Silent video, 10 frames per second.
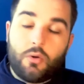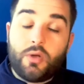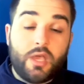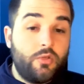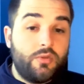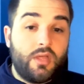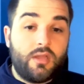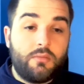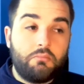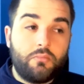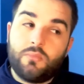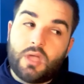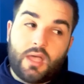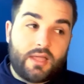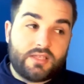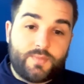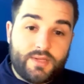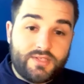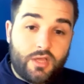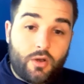Okay, you didn't against
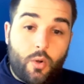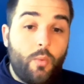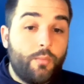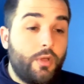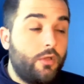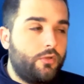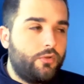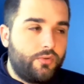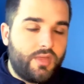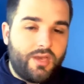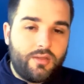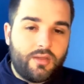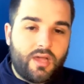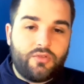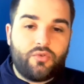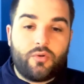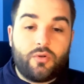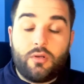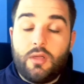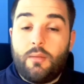Spezia at home. You didn't, and you're
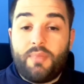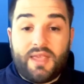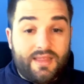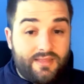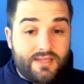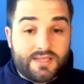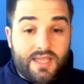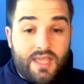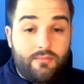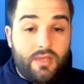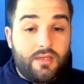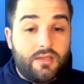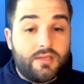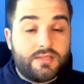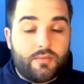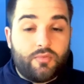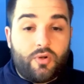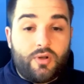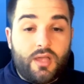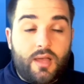picking this game,
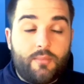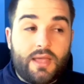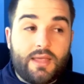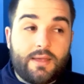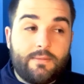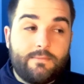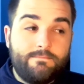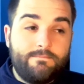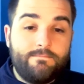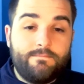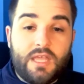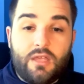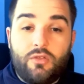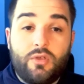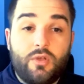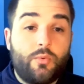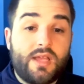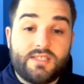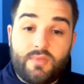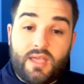Sampdoria. I'm like, you can
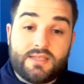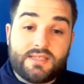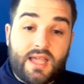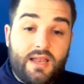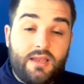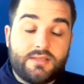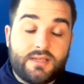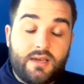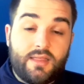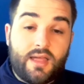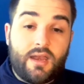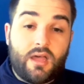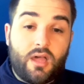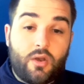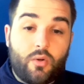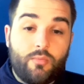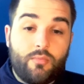rest him against Salernitana at home.